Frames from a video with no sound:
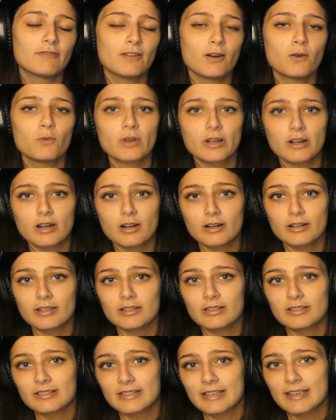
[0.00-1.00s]
felt weird
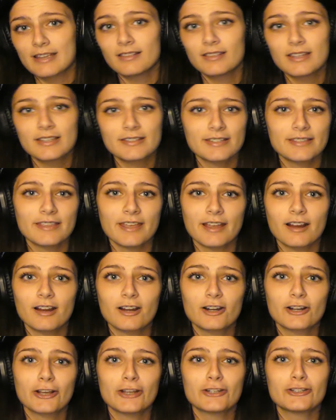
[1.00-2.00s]
seeing Lizzie
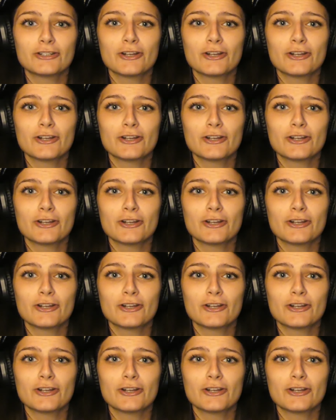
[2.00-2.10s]
there because,